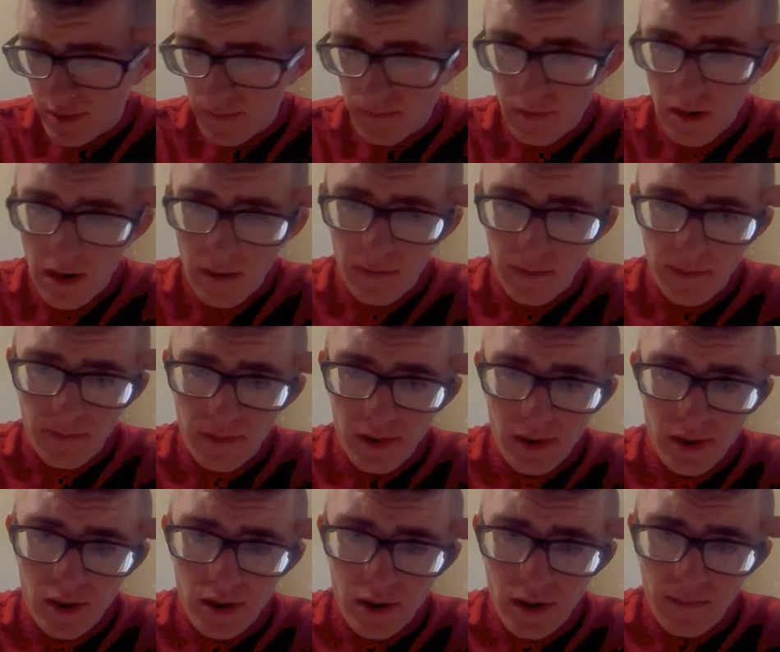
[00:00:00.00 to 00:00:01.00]
Probably plus
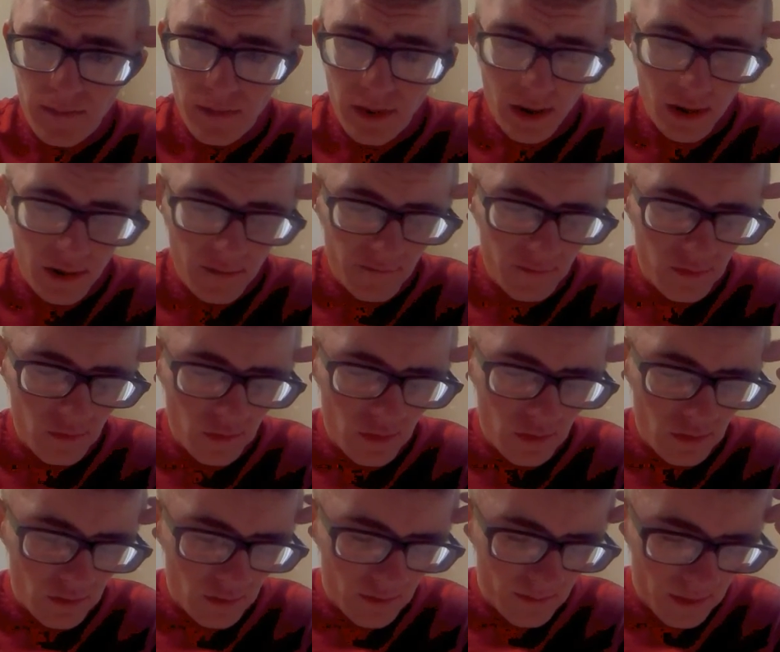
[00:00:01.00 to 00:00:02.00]
shipping if you
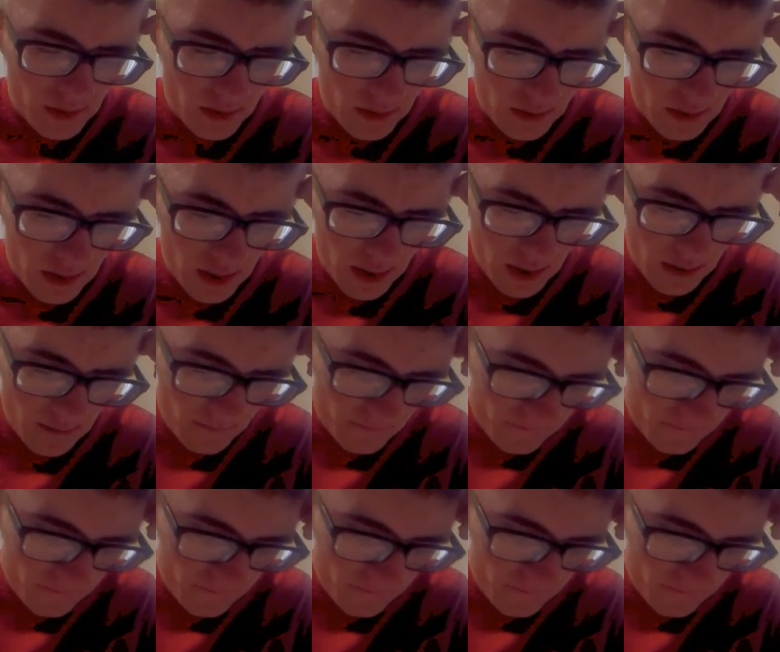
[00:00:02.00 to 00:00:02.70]
order them online.